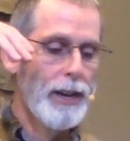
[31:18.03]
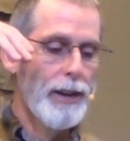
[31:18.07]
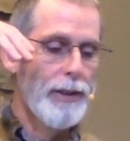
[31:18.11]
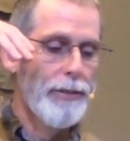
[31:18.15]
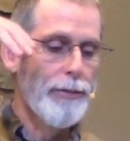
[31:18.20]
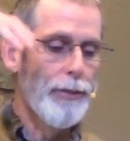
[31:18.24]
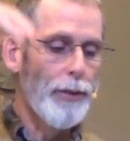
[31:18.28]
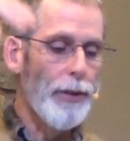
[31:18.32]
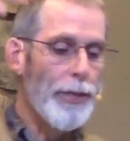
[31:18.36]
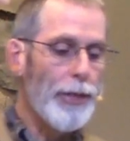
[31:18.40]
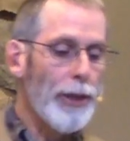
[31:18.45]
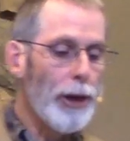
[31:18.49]

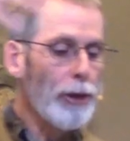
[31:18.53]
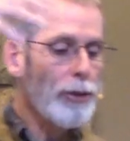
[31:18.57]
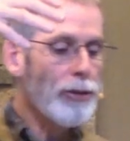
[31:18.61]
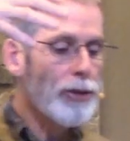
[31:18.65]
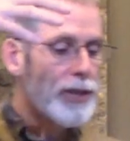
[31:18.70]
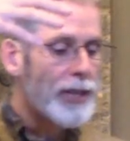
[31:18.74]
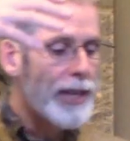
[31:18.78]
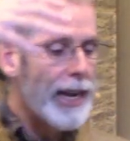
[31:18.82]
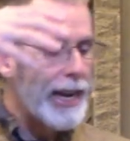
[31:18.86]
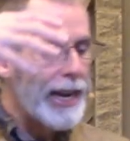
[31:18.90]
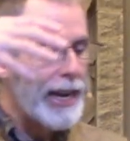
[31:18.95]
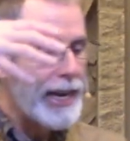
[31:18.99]
For in
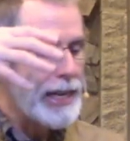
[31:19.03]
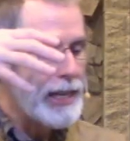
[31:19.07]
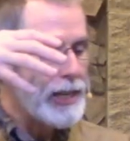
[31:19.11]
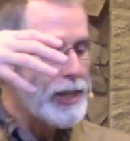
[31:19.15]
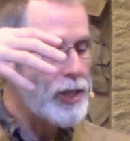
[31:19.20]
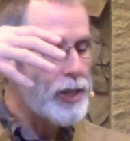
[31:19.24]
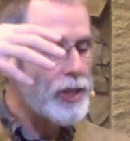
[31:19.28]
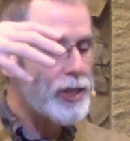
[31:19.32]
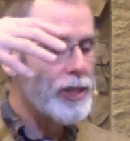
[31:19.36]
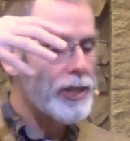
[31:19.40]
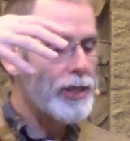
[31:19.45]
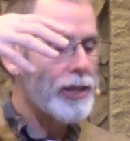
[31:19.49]
those
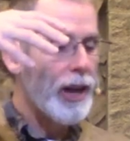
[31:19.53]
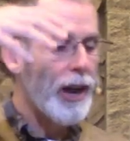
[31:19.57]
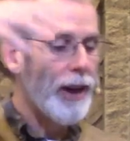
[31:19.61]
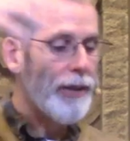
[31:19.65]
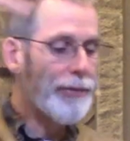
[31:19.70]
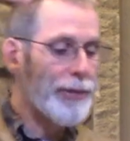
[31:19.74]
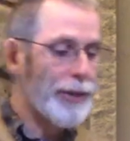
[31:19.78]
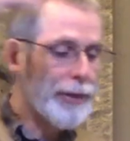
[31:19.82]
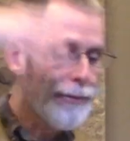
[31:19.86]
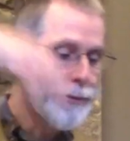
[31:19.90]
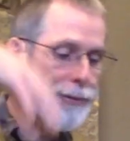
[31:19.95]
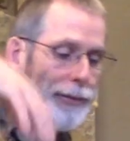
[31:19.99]
days
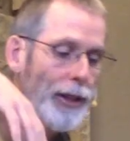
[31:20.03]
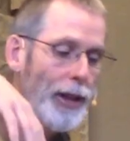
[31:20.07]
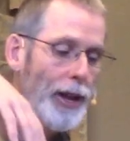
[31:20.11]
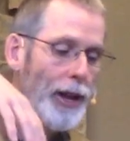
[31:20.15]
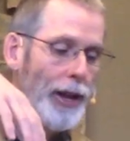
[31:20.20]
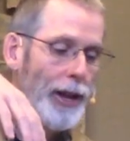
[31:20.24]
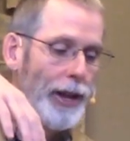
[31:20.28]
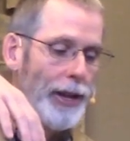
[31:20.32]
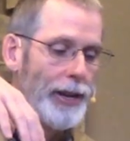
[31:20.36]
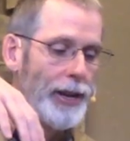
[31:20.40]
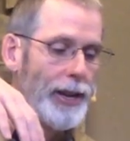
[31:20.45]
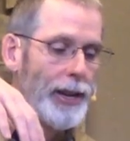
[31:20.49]
of the
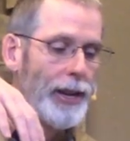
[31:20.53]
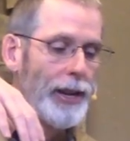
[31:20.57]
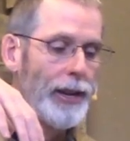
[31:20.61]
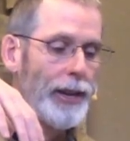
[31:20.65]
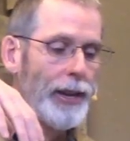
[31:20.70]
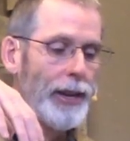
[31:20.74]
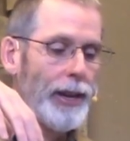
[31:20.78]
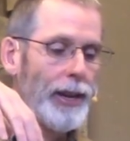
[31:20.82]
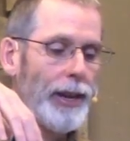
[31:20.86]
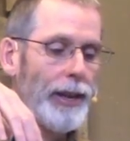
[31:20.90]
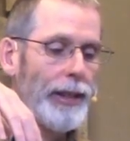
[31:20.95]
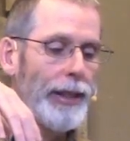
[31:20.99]
flood,
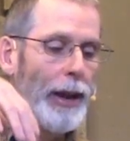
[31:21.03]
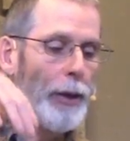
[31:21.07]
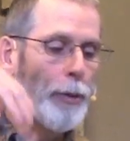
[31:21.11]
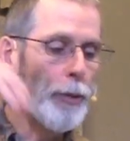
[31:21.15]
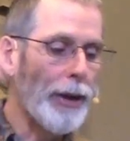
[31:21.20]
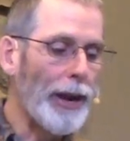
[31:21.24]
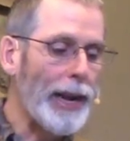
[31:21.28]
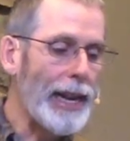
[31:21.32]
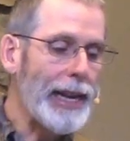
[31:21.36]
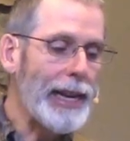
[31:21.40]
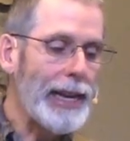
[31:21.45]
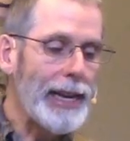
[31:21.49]
they
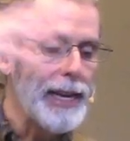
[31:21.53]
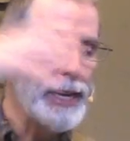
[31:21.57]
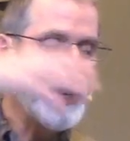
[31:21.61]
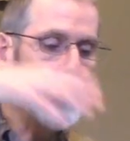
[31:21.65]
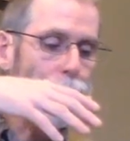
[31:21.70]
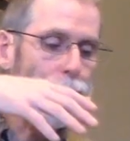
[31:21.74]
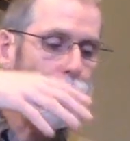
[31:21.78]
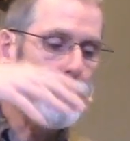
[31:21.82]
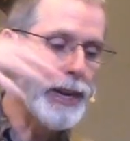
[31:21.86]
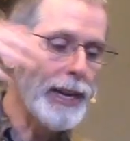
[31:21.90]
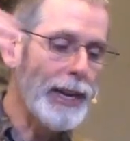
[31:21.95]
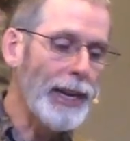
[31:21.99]
were eating and
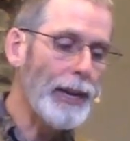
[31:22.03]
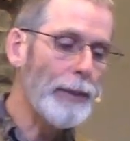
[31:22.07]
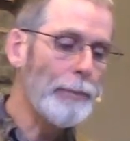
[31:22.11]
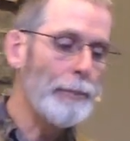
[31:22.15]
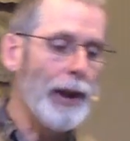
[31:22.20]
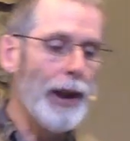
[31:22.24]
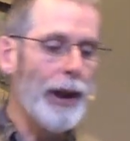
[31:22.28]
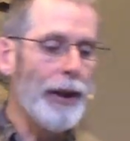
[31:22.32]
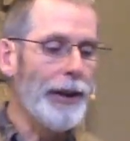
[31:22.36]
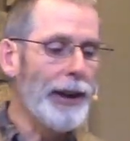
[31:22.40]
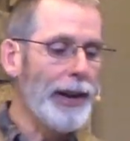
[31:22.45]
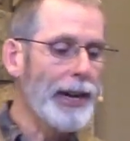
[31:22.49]
drinking,
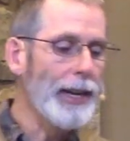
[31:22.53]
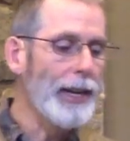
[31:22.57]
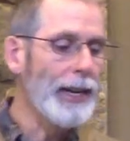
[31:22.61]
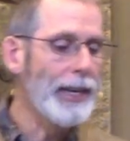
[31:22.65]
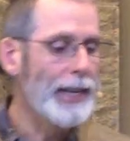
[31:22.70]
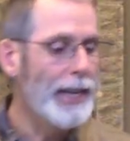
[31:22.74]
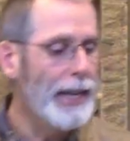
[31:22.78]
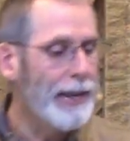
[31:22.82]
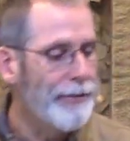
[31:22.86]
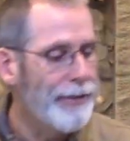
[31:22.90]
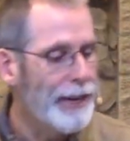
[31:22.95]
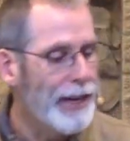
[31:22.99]
marrying
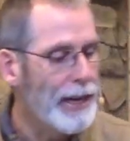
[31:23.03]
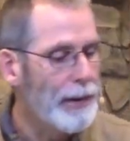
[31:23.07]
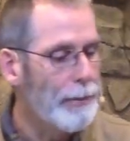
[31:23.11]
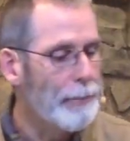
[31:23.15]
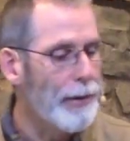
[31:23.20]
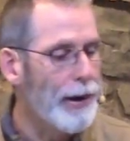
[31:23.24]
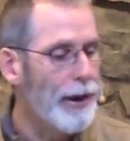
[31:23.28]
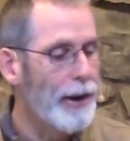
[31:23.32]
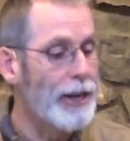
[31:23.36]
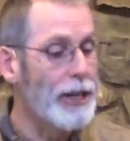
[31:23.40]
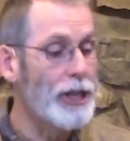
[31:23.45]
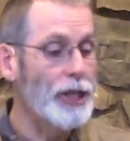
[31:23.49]
and giving in
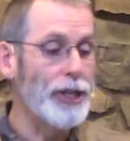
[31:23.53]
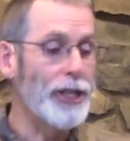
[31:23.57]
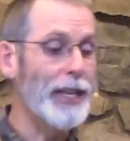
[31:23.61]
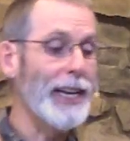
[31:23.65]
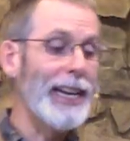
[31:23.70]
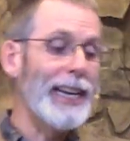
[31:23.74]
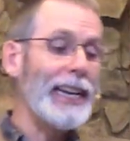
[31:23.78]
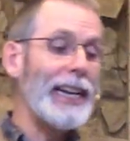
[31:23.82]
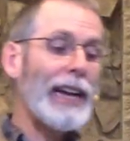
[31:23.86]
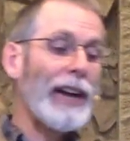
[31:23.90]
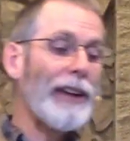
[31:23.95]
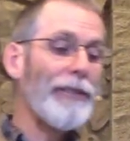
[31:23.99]
marriage,
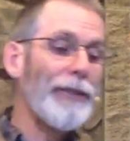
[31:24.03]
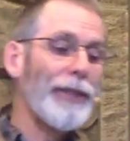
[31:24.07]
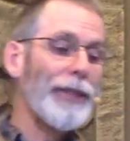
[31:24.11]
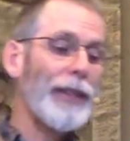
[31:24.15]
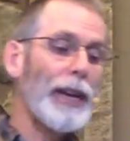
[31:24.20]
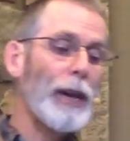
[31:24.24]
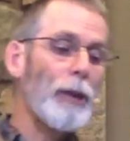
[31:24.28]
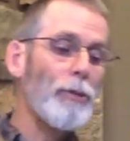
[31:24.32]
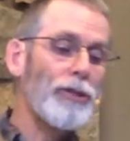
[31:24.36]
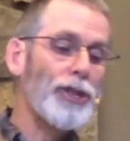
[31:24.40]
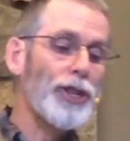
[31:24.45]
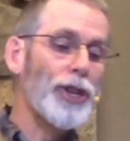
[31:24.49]
thinking
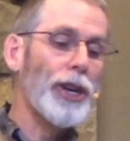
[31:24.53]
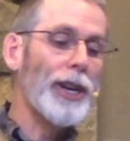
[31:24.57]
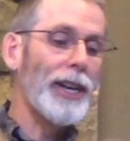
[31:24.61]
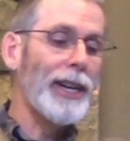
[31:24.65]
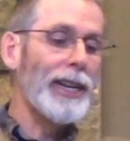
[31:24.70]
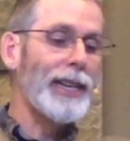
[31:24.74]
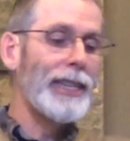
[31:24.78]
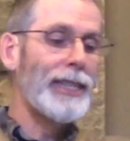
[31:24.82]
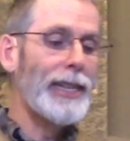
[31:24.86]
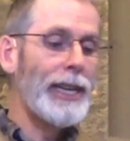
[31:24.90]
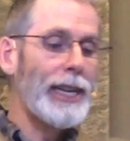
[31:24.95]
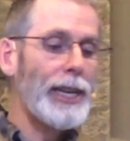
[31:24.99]
everything was going to
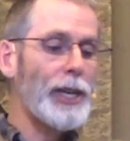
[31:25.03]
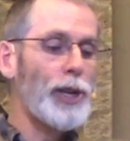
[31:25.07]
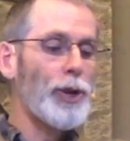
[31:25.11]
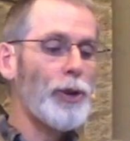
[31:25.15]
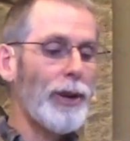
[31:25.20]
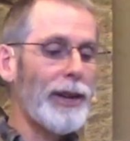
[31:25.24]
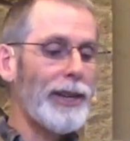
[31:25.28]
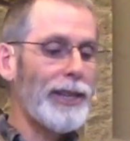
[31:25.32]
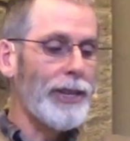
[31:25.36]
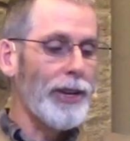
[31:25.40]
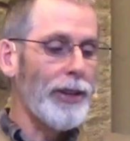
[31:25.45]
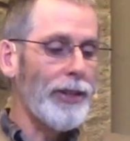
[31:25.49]
continue
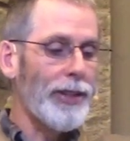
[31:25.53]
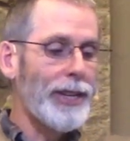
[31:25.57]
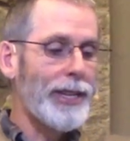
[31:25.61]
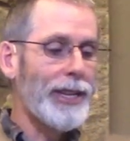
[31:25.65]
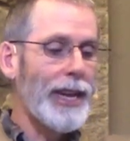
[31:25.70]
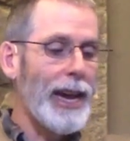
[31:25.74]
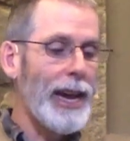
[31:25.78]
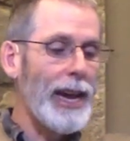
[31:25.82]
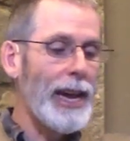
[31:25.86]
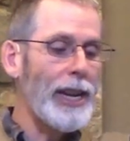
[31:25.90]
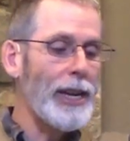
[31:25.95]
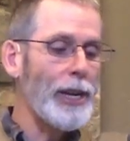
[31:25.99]
until the
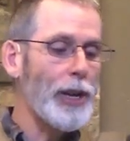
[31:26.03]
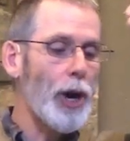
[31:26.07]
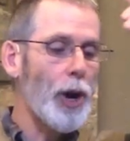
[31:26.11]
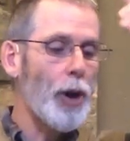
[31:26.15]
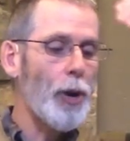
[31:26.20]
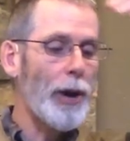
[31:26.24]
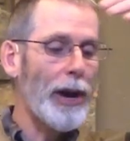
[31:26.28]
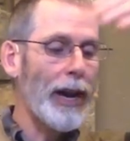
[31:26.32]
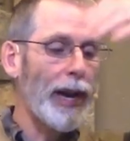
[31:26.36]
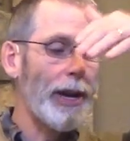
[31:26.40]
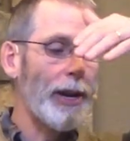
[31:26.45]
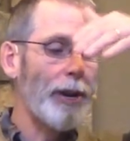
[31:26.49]
day
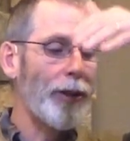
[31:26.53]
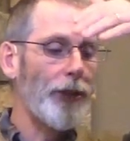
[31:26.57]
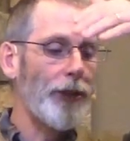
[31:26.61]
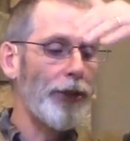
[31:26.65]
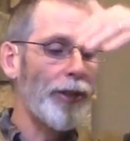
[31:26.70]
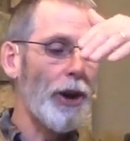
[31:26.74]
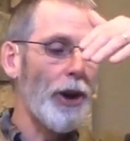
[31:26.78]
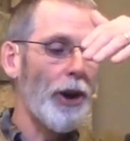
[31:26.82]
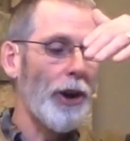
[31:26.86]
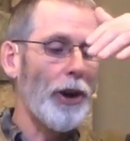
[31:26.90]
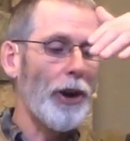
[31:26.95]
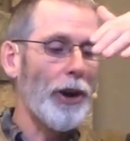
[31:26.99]
Noah entered
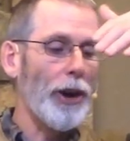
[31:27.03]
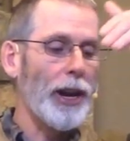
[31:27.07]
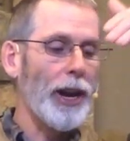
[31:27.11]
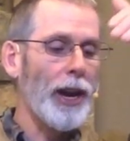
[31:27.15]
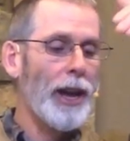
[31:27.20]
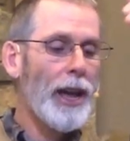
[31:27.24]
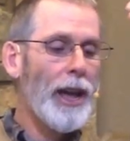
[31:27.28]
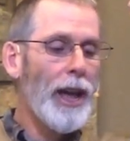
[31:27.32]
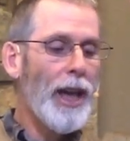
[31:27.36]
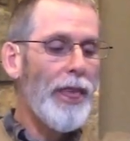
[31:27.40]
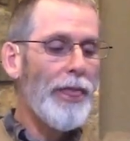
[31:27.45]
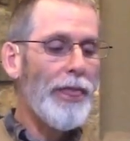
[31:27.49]
the ark.
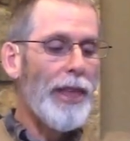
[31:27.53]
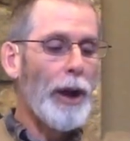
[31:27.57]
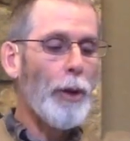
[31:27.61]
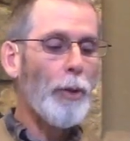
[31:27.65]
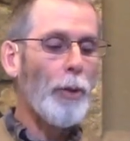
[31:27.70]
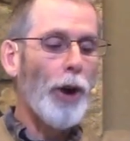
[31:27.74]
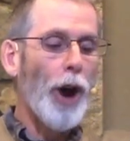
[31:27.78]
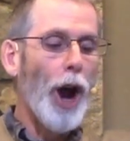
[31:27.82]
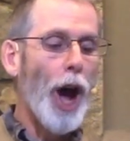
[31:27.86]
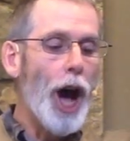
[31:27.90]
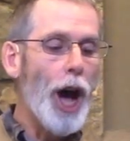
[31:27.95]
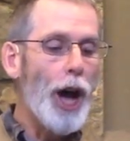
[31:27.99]
They
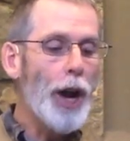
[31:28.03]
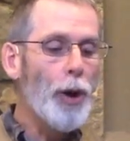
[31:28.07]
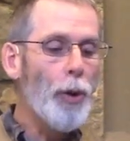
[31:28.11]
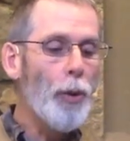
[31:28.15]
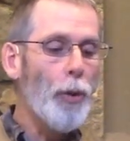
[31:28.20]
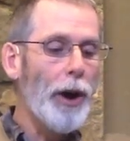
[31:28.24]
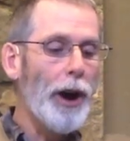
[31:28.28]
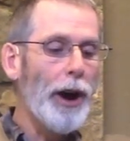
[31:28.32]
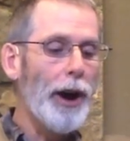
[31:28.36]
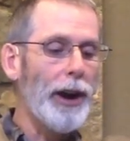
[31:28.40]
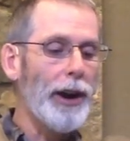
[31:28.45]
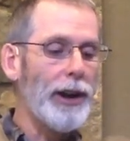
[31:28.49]
were
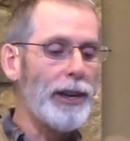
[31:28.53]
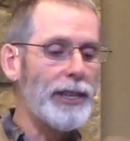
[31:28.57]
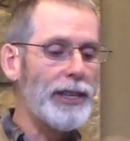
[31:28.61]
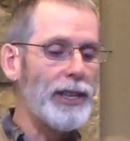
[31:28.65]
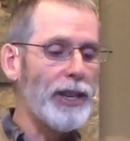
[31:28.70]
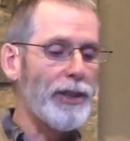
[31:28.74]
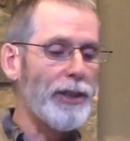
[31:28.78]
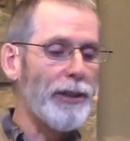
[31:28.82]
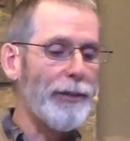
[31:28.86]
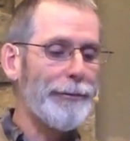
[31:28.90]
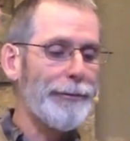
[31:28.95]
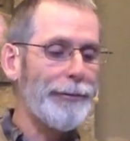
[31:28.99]
unaware
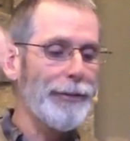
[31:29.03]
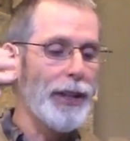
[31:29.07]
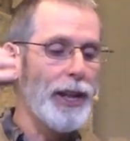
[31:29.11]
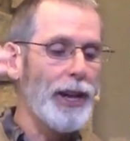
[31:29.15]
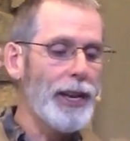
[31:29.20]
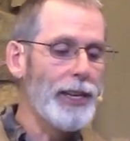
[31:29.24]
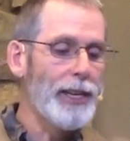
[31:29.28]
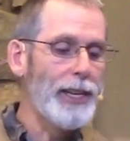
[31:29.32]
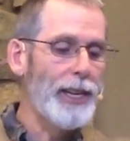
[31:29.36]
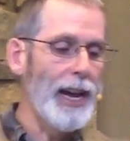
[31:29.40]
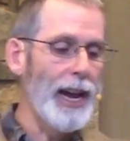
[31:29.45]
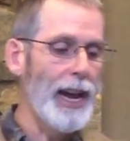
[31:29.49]
until the
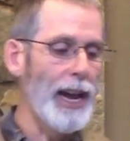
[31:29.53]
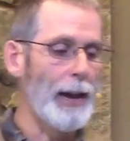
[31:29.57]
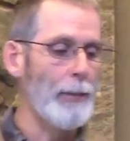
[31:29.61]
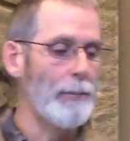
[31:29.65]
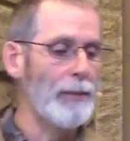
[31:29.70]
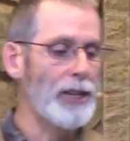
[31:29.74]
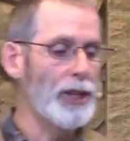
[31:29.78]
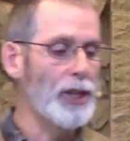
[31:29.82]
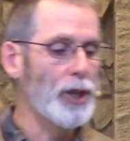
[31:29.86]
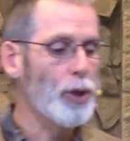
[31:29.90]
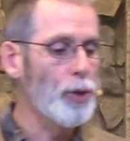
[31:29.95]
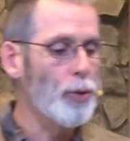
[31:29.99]
flood came
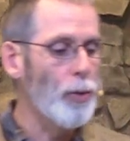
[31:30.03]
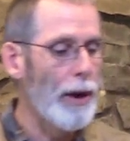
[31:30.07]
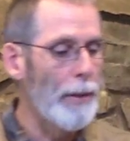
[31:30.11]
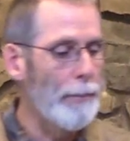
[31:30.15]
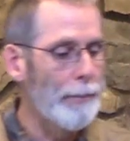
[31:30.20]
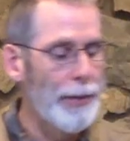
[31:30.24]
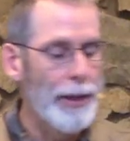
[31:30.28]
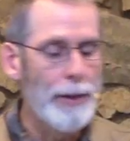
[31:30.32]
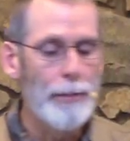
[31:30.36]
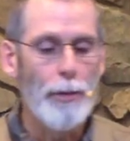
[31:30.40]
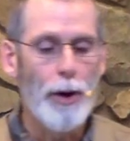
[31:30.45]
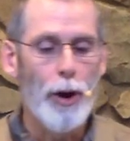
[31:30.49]
and
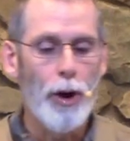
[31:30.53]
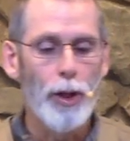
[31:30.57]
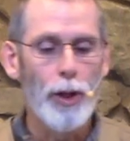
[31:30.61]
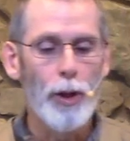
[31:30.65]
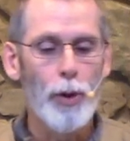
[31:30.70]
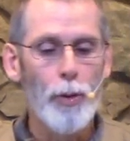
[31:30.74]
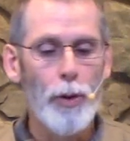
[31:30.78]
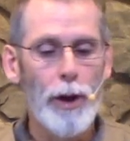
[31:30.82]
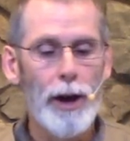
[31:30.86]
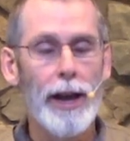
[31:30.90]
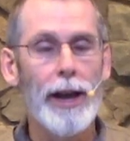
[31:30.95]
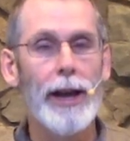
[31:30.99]
swept them all
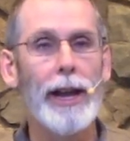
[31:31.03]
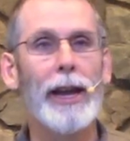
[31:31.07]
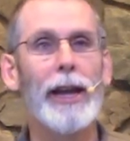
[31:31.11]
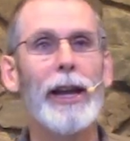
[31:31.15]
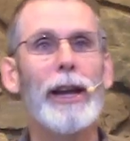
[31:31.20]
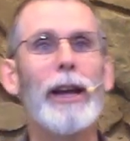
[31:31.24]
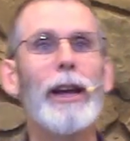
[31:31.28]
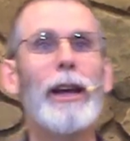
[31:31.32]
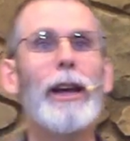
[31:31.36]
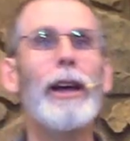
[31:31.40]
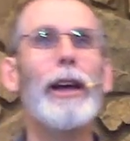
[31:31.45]
away.